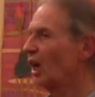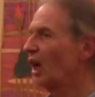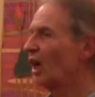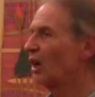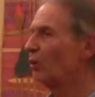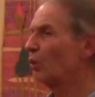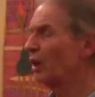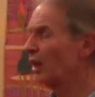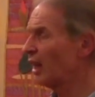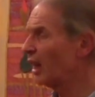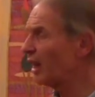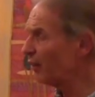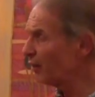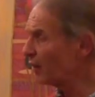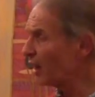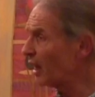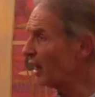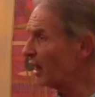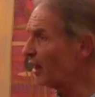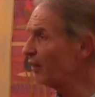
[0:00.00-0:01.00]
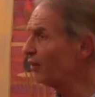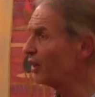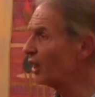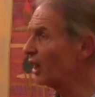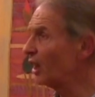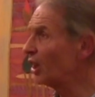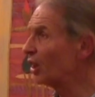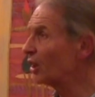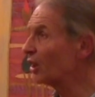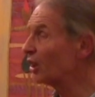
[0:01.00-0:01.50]
they lived
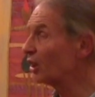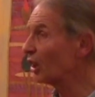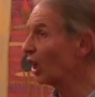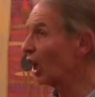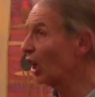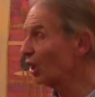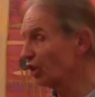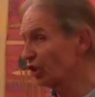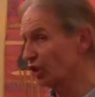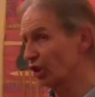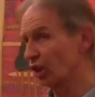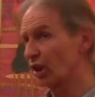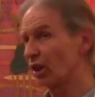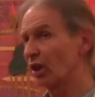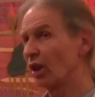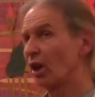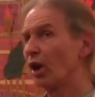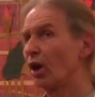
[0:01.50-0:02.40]
in a culture